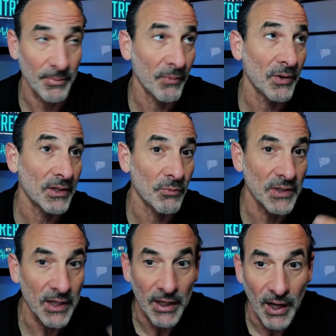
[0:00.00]
I mean, we
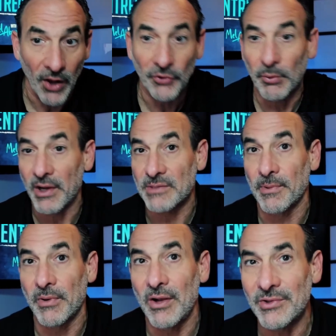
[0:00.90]
did it health-wise, but
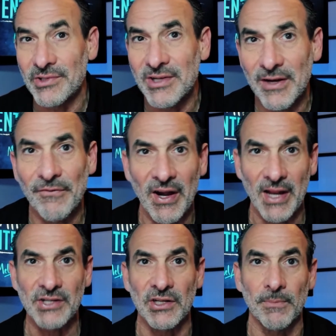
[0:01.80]
we also did it financially.